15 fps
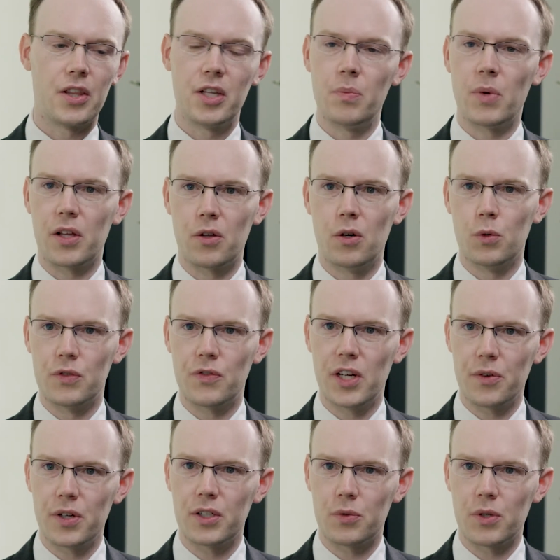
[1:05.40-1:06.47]
theme I thought was
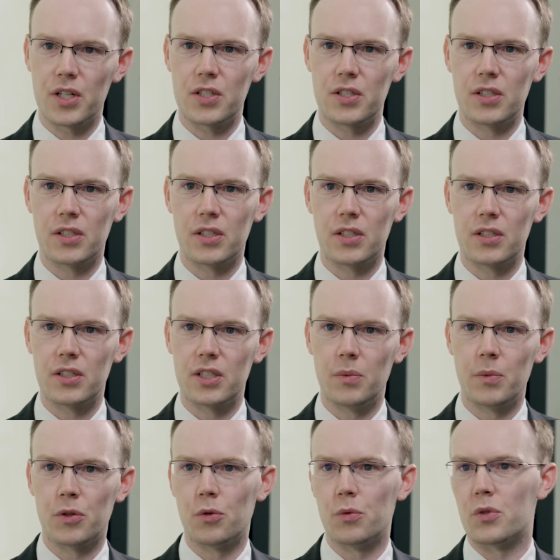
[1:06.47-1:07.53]
very interesting
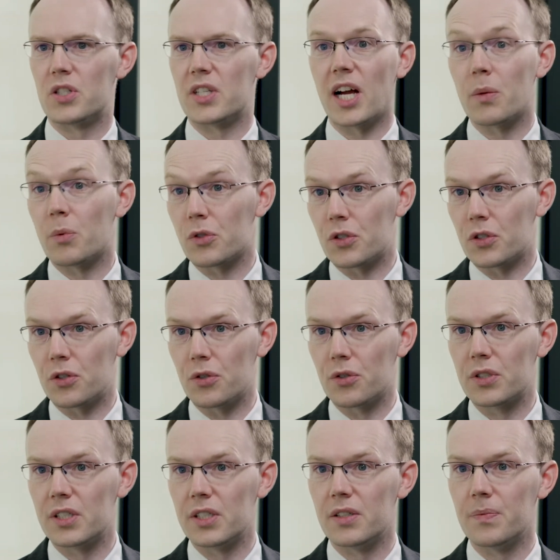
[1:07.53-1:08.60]
coming through was
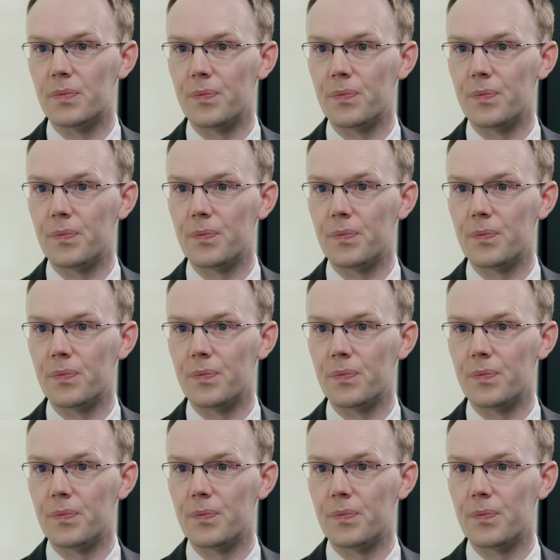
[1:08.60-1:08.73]
cybersecurity.